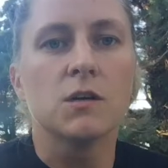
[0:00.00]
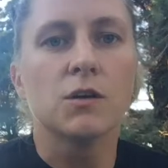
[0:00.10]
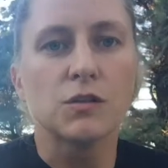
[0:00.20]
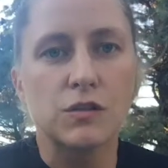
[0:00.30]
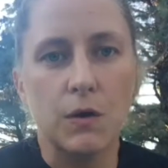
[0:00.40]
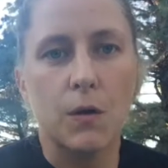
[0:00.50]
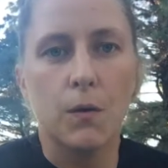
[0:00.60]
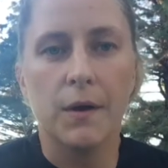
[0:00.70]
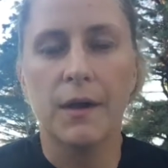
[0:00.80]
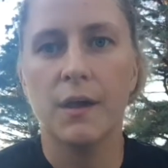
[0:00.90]
So
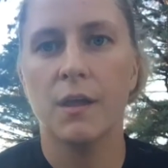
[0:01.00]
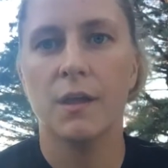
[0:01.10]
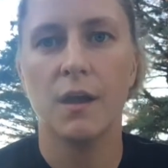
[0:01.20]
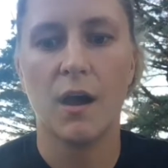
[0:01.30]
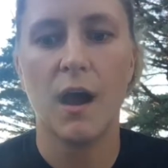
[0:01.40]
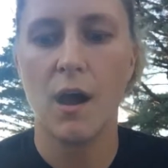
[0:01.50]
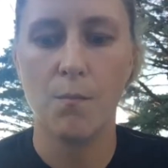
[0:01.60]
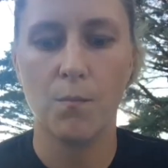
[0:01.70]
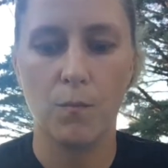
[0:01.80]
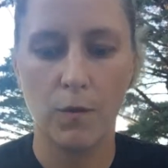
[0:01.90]

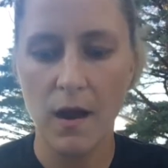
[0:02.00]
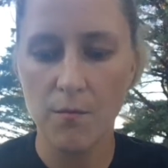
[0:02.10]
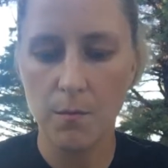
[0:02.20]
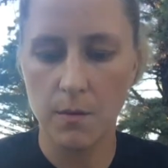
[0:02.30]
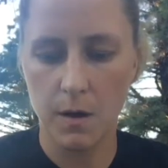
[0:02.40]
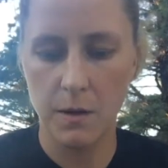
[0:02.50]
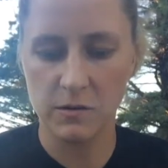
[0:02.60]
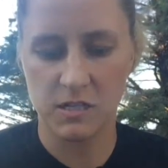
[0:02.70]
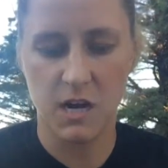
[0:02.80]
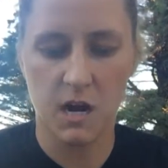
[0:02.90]
what I'm about
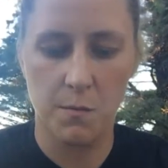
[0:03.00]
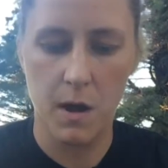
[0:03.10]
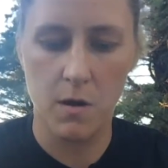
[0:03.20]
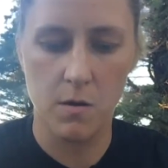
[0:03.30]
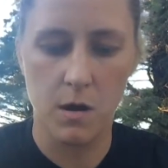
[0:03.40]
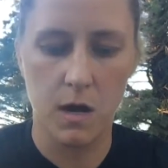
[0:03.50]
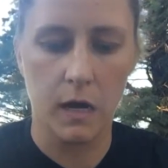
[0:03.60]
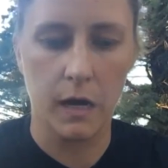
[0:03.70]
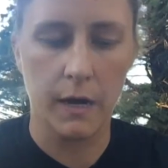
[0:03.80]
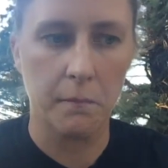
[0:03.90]
to talk about
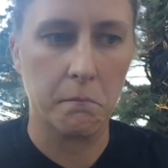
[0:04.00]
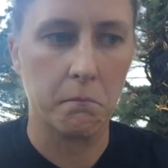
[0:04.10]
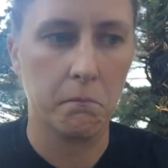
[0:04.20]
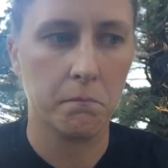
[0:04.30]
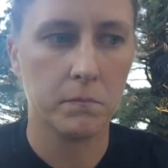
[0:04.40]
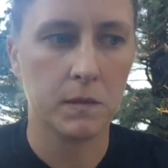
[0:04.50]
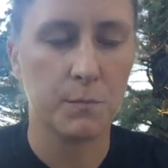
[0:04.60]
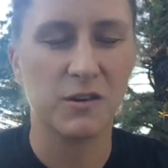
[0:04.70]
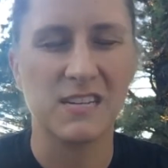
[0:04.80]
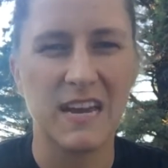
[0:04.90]

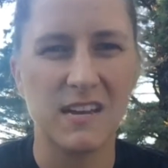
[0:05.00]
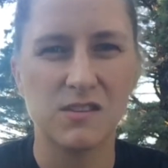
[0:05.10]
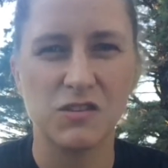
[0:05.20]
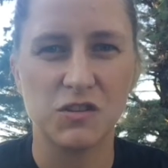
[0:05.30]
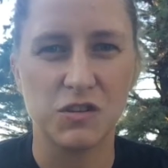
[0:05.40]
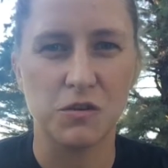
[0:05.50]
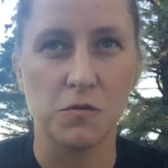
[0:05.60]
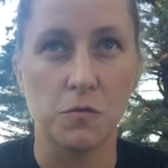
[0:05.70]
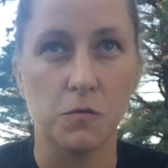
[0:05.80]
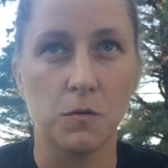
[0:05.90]
pertains
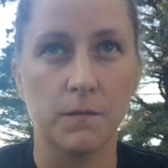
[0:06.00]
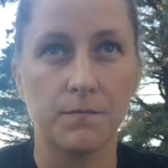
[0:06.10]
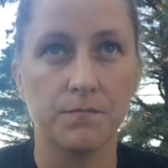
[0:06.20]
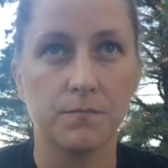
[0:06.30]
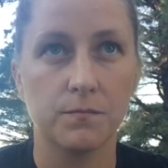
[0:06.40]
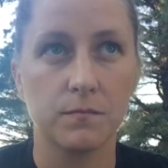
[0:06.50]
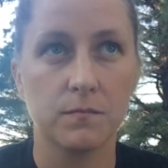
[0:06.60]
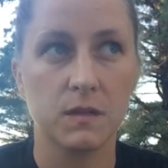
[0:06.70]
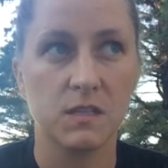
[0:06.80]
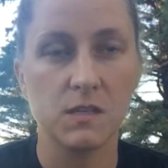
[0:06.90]
to
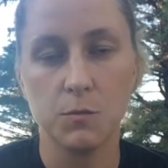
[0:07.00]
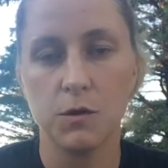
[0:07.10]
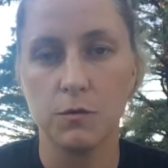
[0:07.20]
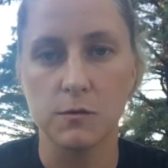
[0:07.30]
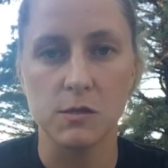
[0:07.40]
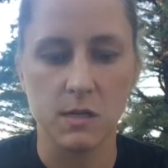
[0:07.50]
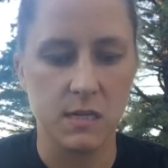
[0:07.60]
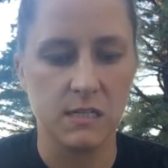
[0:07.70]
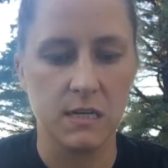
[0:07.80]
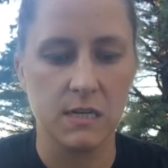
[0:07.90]
someone who is looking
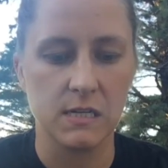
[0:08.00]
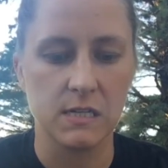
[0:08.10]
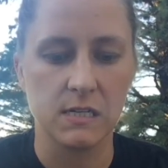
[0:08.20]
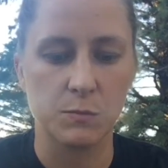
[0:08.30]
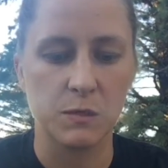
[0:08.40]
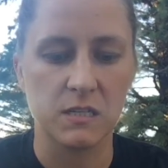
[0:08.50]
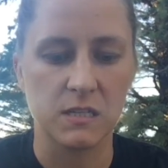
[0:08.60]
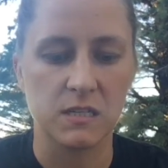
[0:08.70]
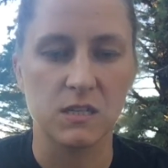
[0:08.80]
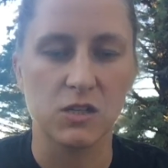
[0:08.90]
to get into this
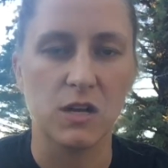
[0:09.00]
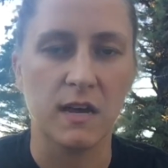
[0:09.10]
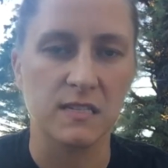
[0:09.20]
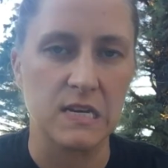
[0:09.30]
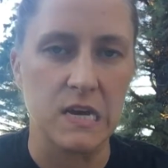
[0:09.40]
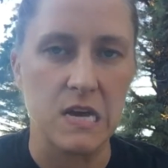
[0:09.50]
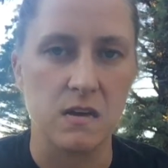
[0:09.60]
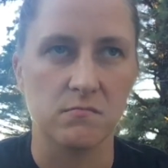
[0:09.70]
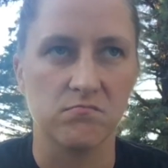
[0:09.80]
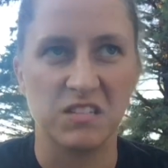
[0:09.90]
business as a
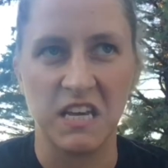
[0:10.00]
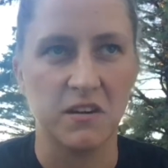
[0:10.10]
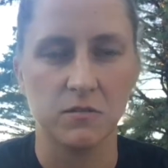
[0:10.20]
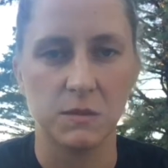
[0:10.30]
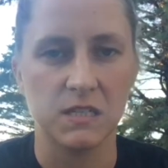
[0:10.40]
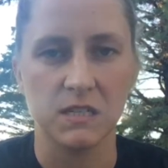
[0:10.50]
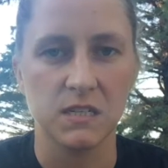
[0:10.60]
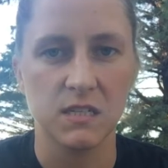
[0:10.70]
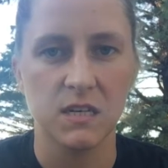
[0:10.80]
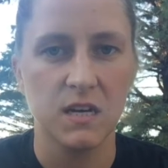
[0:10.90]
scaled
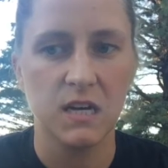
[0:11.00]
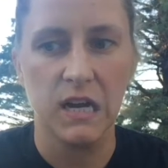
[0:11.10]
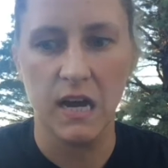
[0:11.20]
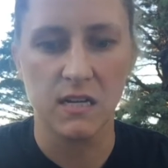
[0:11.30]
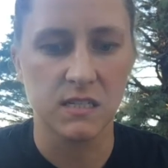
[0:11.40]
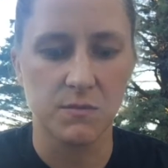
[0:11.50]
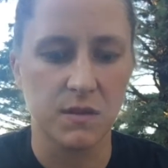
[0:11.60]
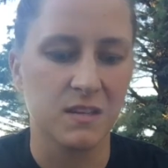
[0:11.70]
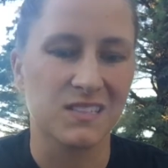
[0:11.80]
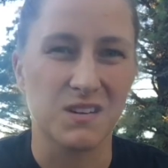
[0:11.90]
business, not as something
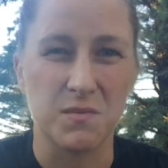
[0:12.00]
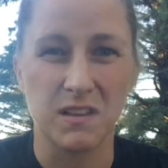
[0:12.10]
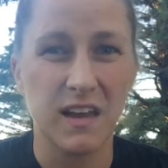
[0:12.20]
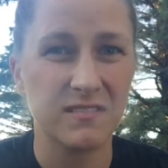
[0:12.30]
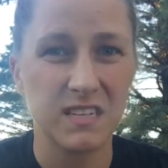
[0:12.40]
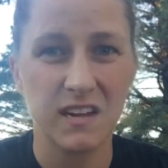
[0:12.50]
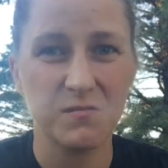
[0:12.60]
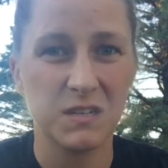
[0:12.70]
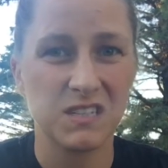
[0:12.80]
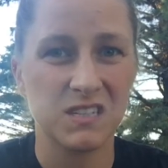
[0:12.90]
that's going to be a lifestyle
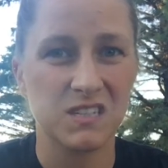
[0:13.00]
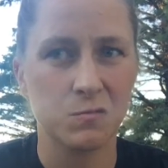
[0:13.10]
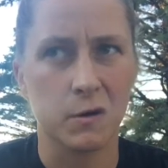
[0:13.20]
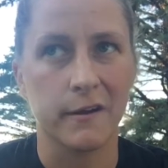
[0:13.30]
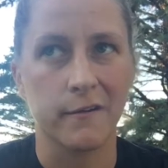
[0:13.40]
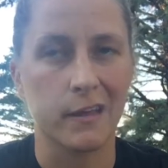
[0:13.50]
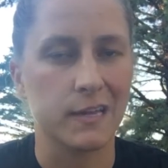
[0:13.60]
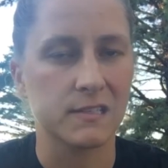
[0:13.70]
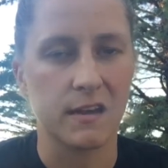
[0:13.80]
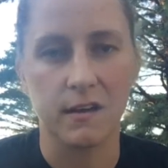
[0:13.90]
business where you're like
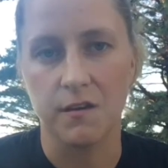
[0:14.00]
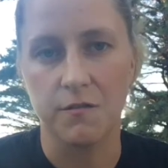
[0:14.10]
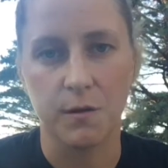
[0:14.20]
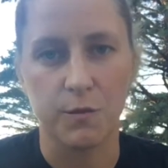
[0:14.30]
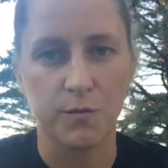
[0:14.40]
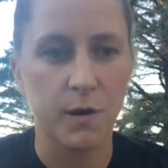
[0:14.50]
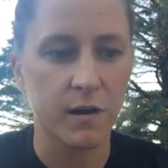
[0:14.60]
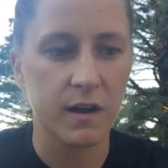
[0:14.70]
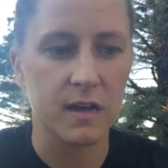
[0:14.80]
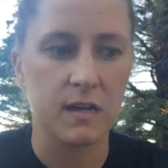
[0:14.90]
selling at farmers
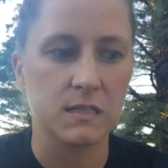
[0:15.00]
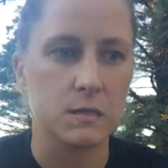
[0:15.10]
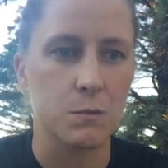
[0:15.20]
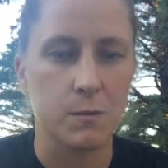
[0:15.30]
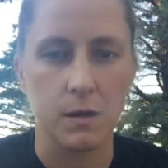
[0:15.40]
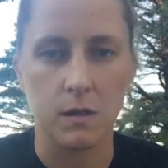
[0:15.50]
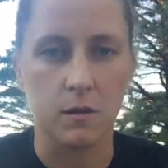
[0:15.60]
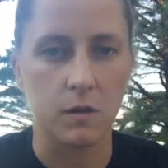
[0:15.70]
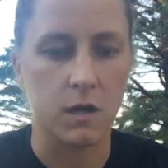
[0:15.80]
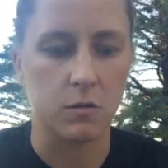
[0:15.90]
markets and maybe a
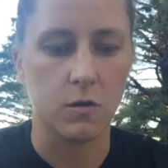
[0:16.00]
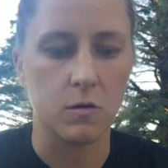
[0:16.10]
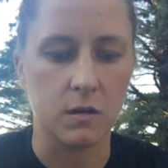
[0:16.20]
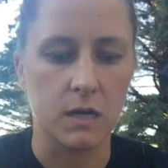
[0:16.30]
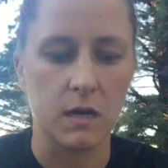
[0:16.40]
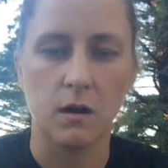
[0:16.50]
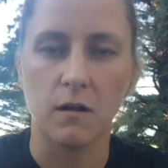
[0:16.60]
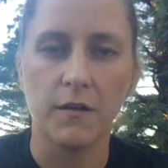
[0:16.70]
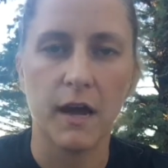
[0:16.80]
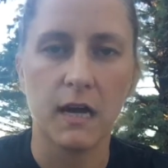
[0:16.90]
little here locally and all of
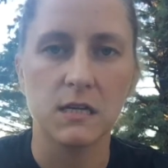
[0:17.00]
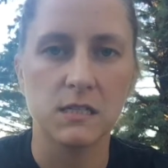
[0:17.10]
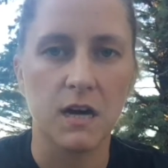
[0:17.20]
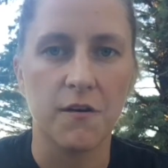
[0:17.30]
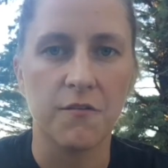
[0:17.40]
that kind of stuff.